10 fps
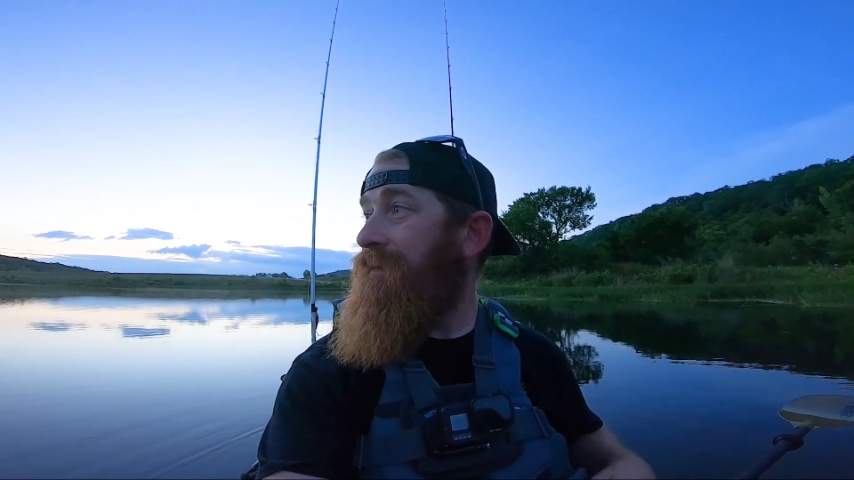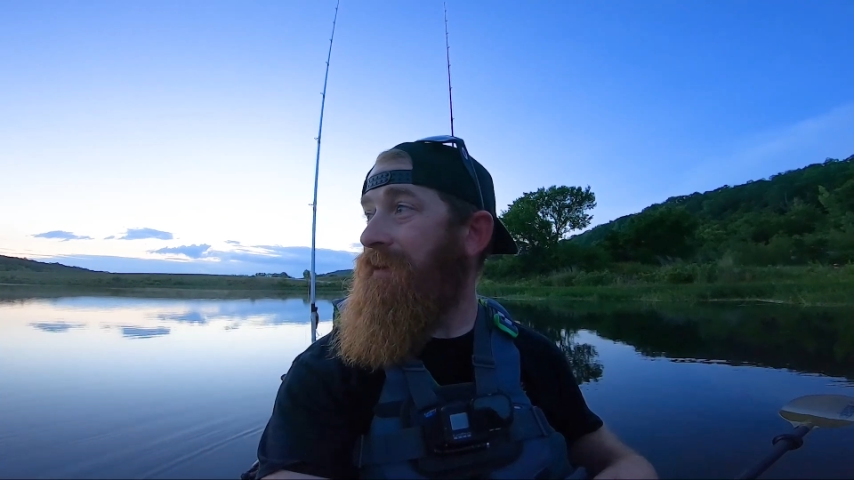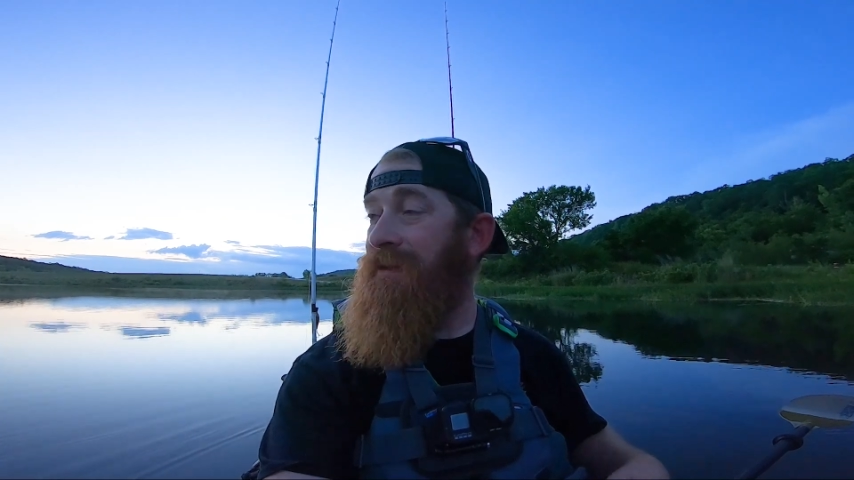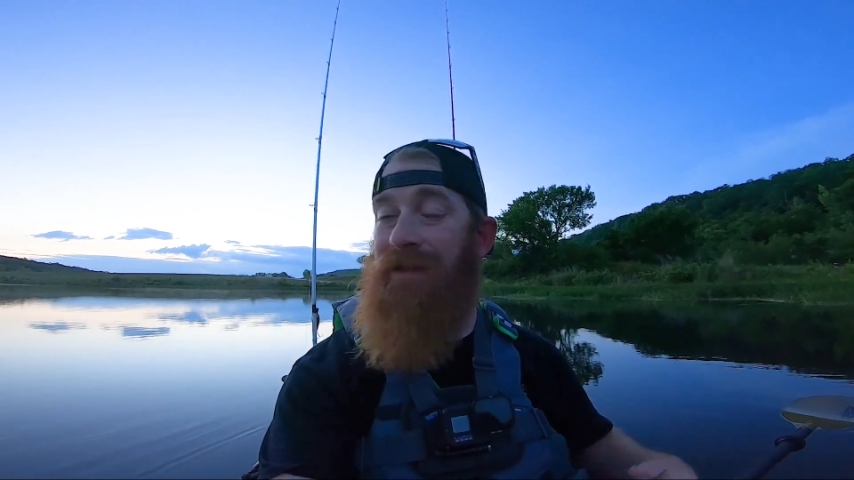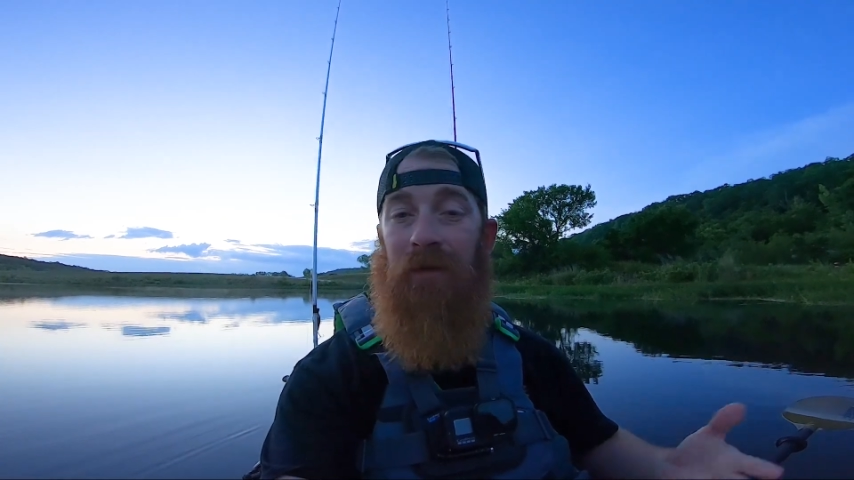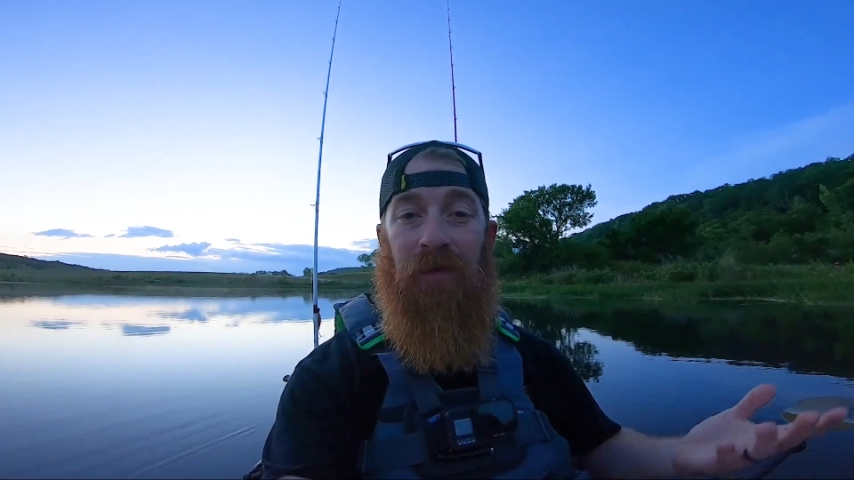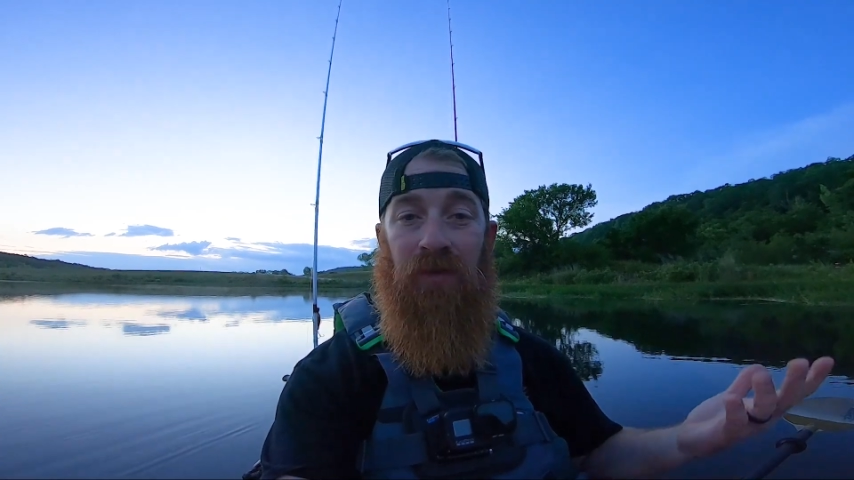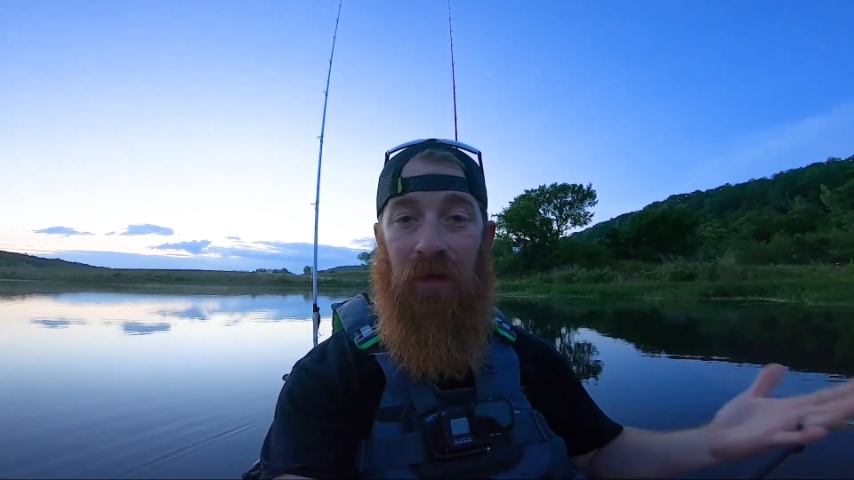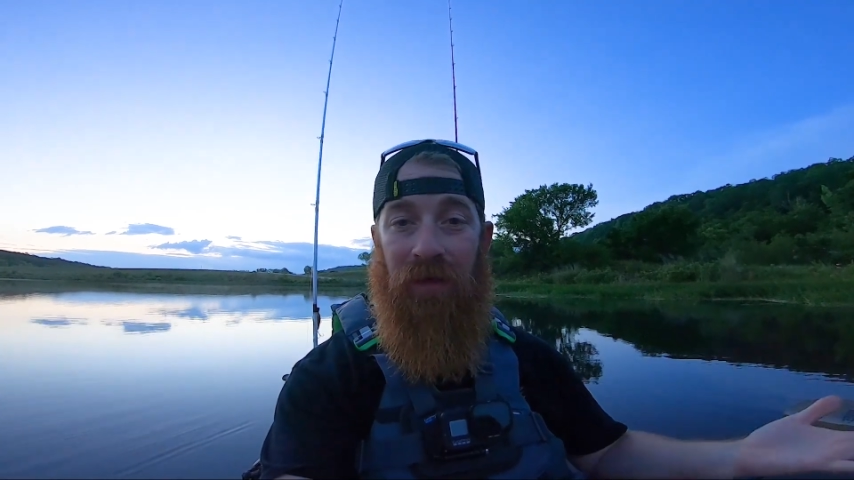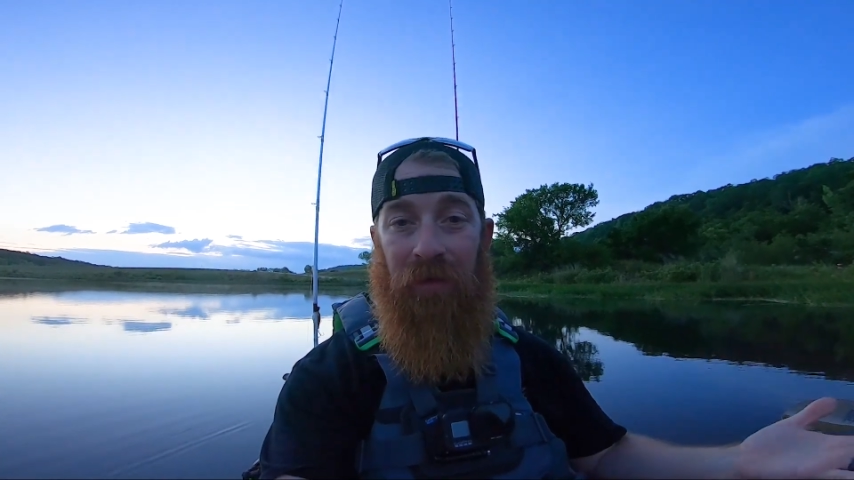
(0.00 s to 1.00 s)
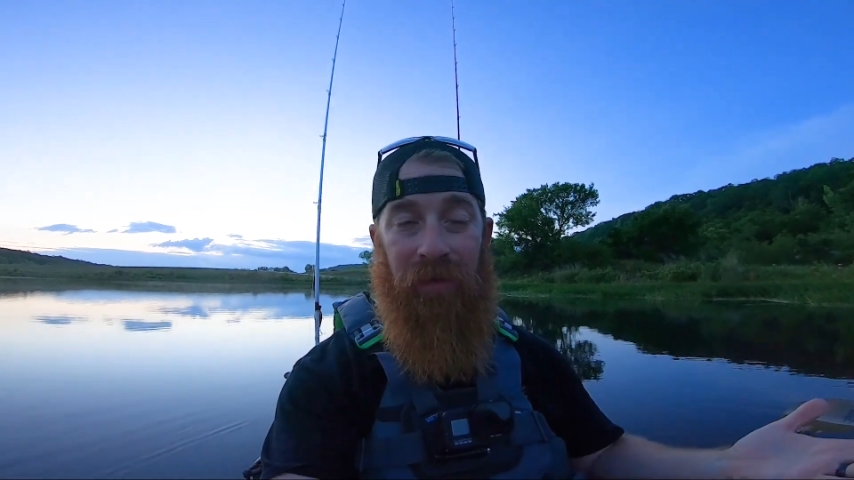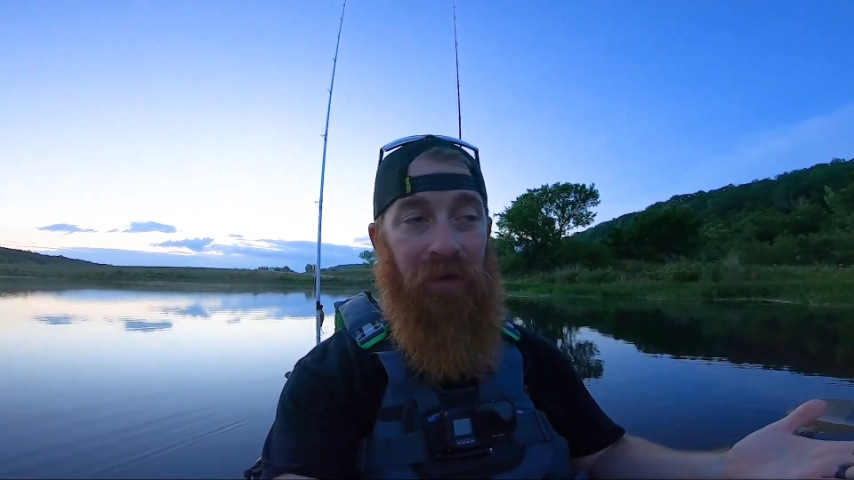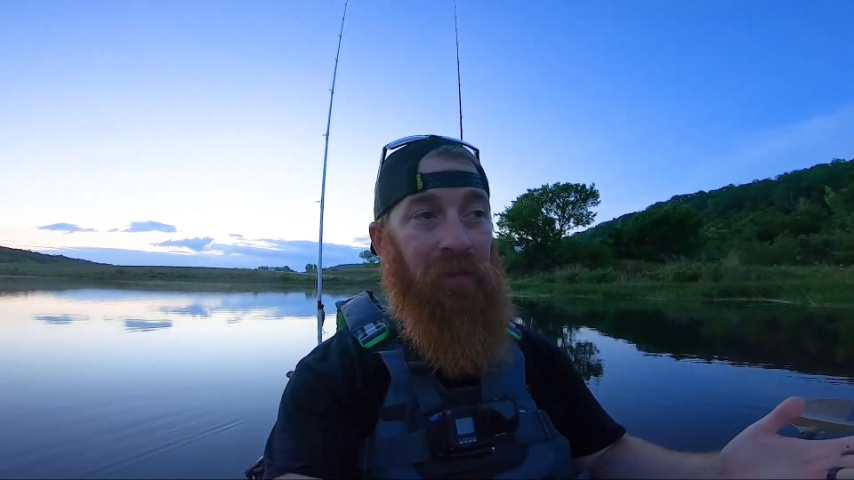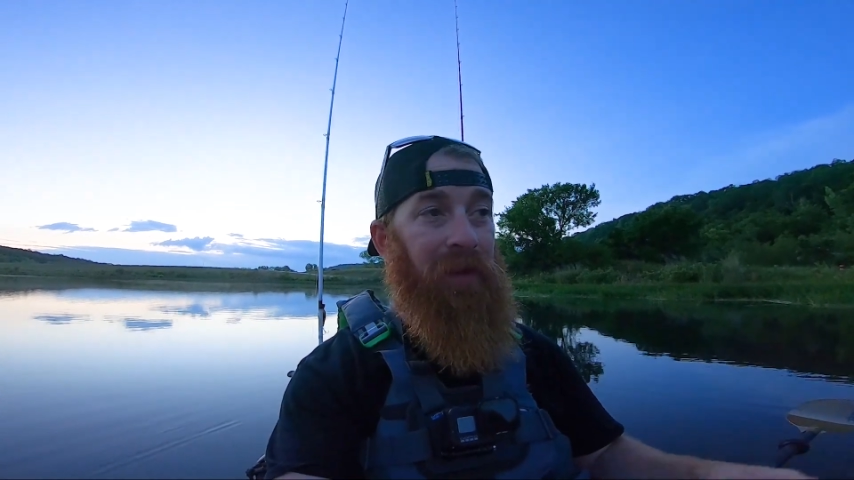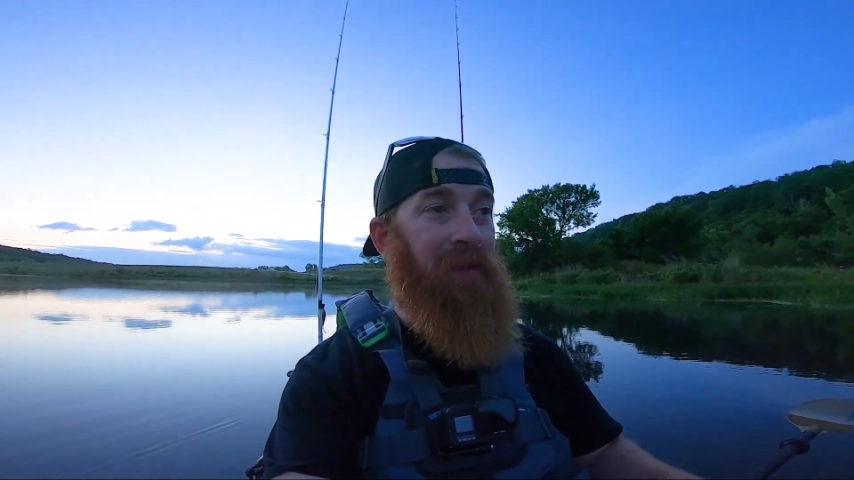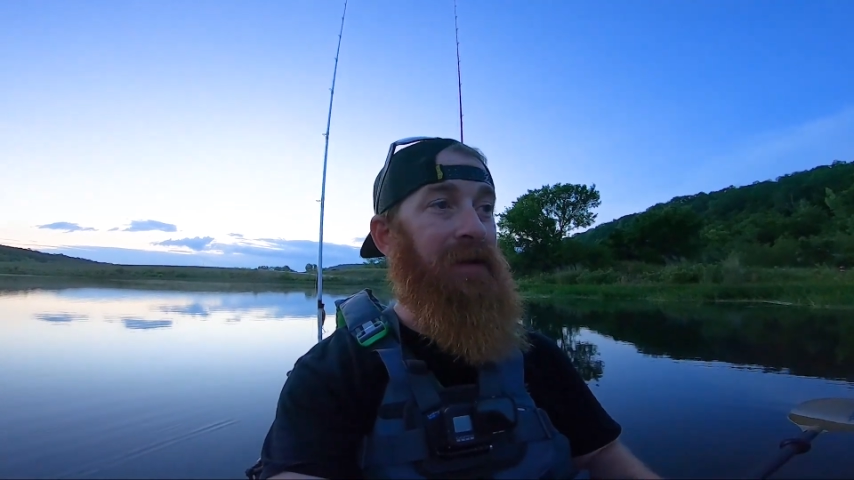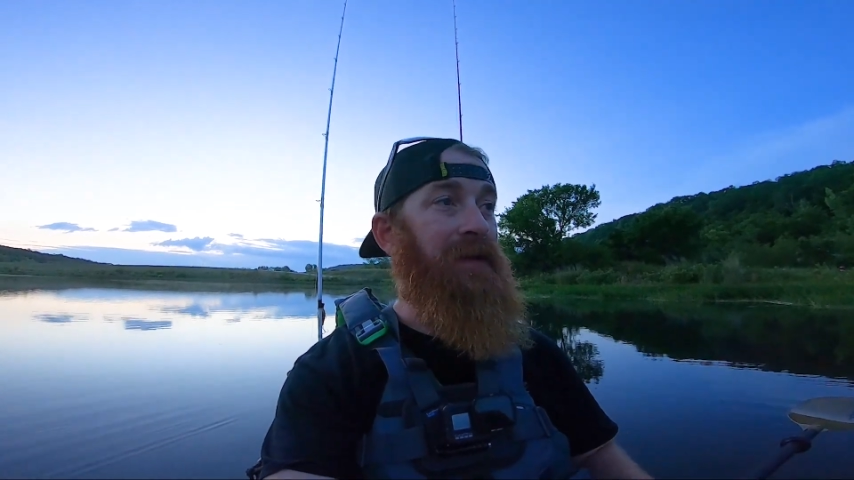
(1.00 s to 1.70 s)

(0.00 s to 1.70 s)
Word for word: Like I said, I've been trying to get better about